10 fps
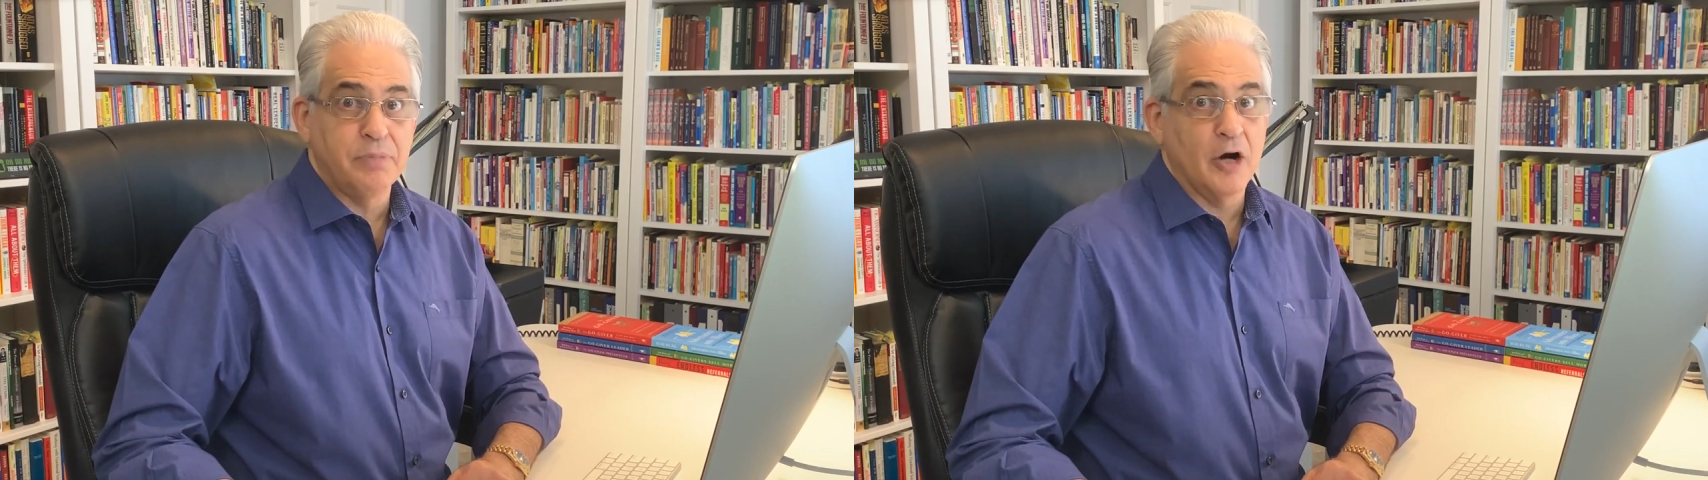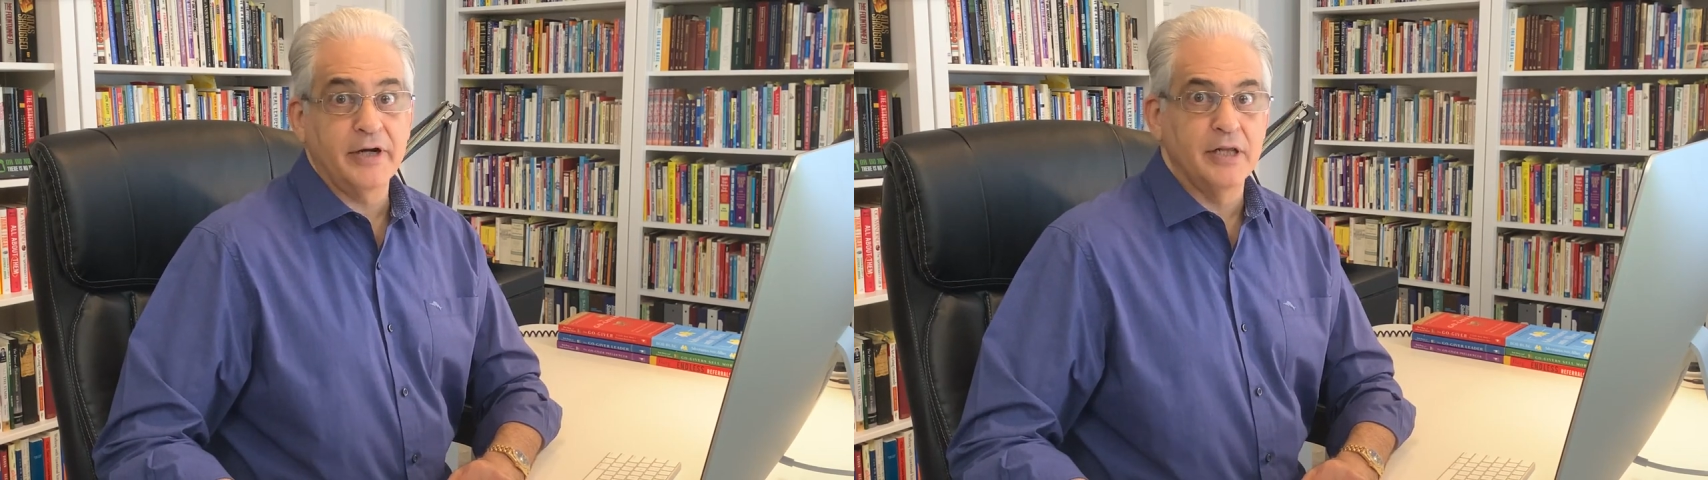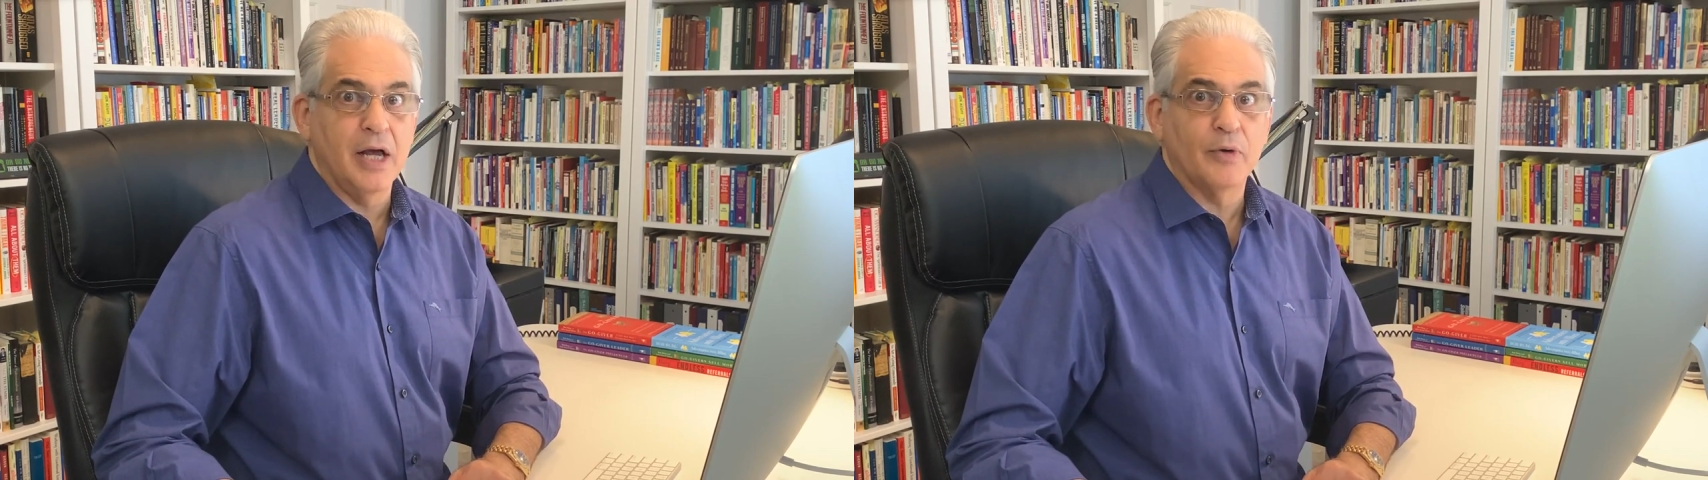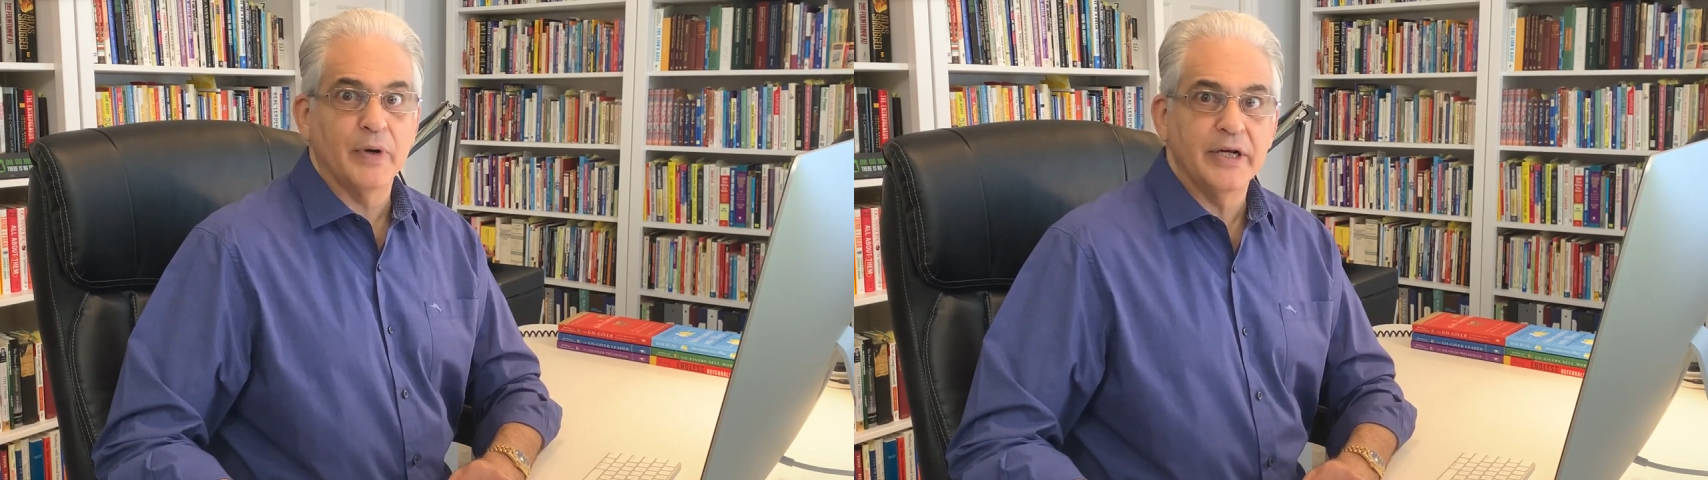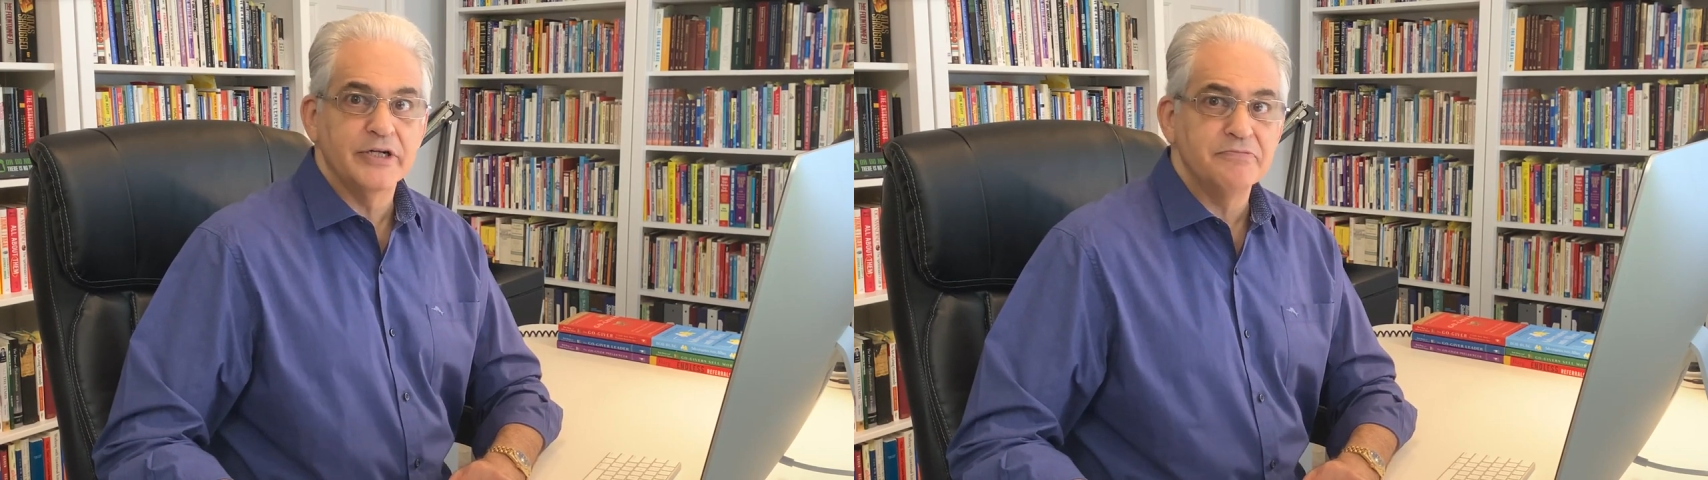parking lot
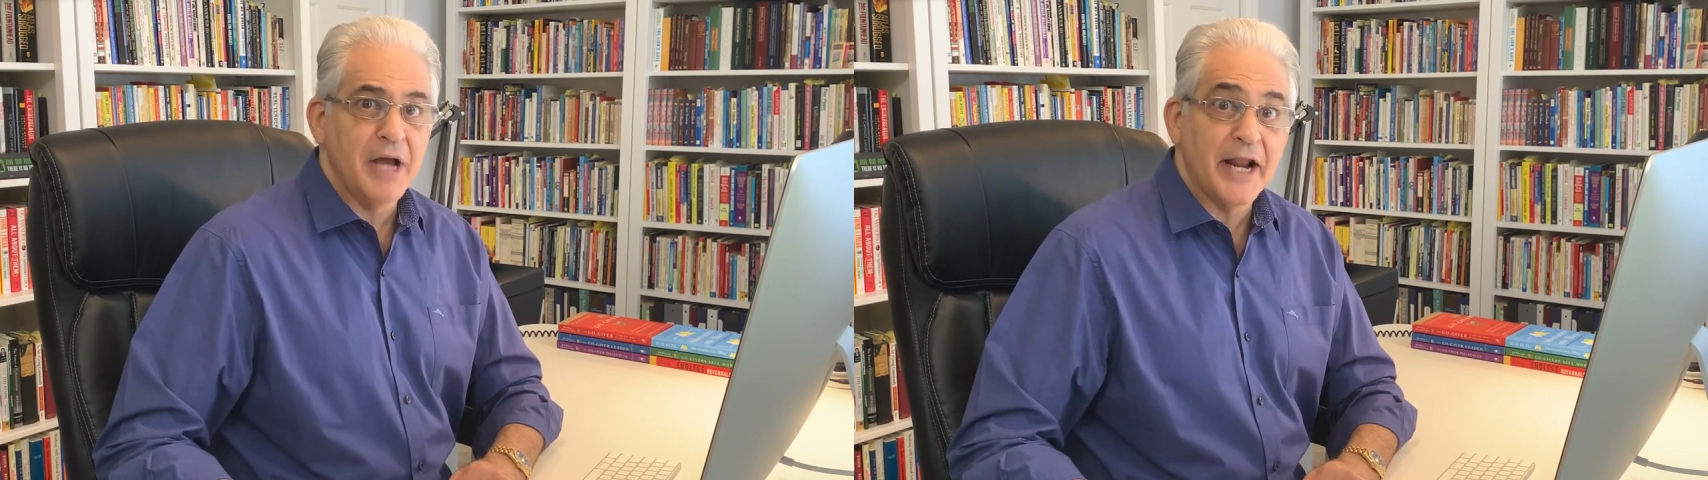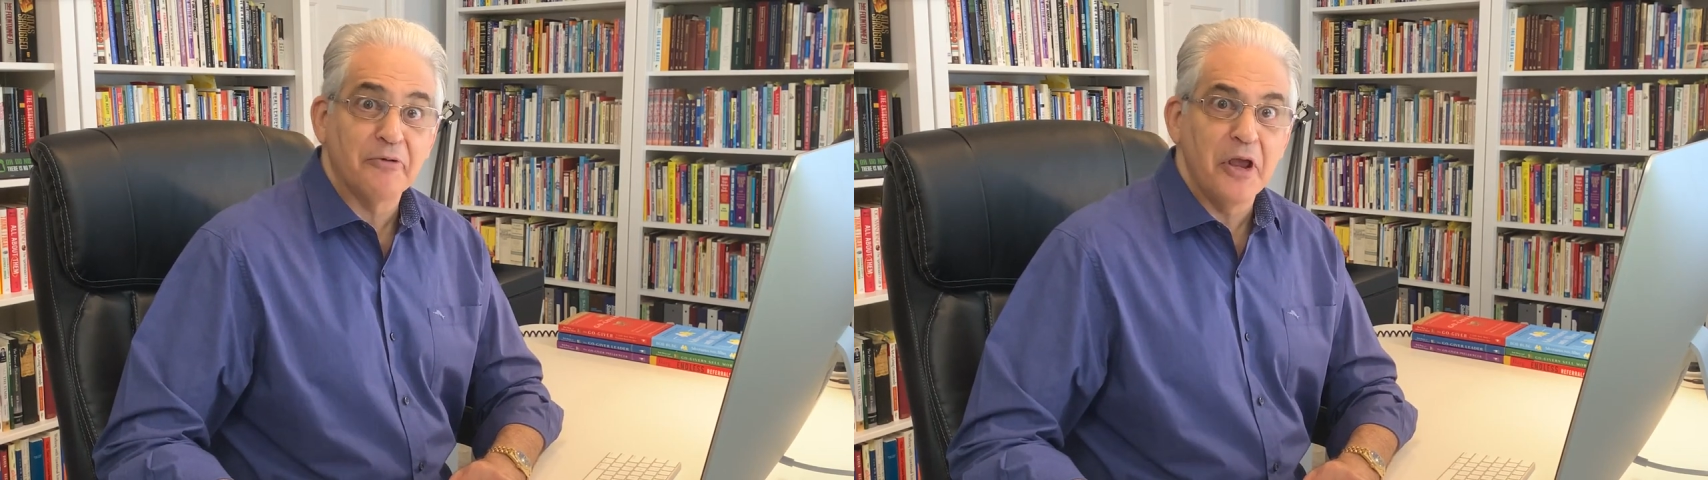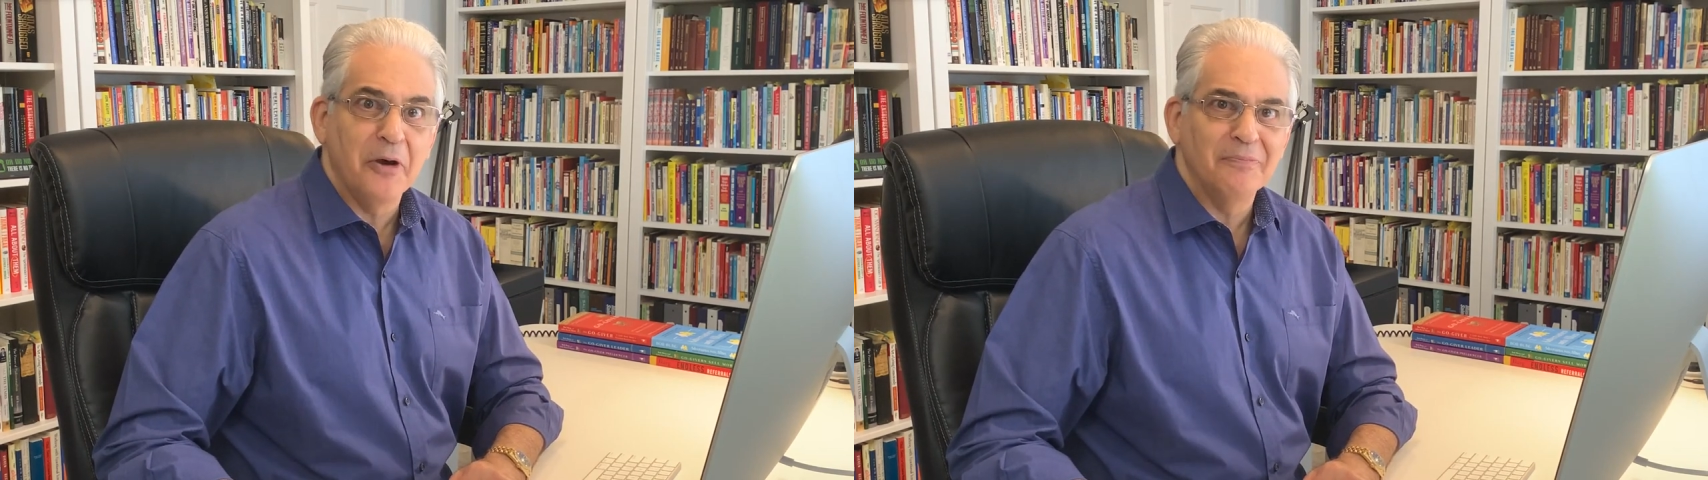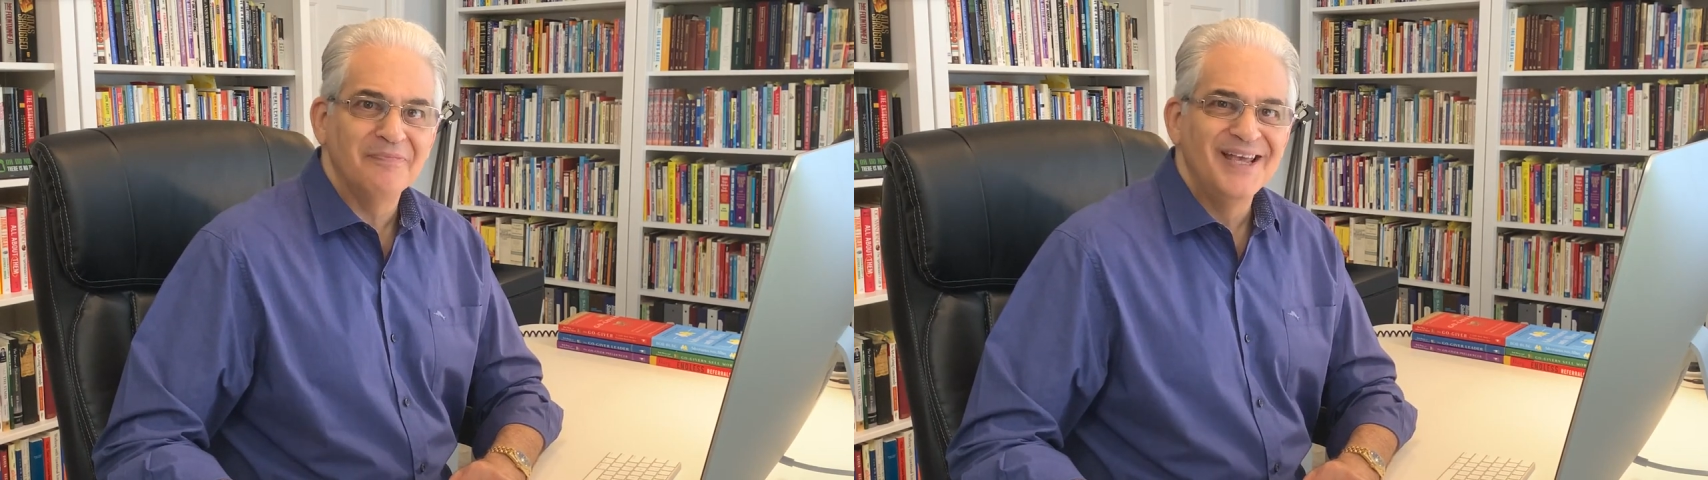rage. I don't know.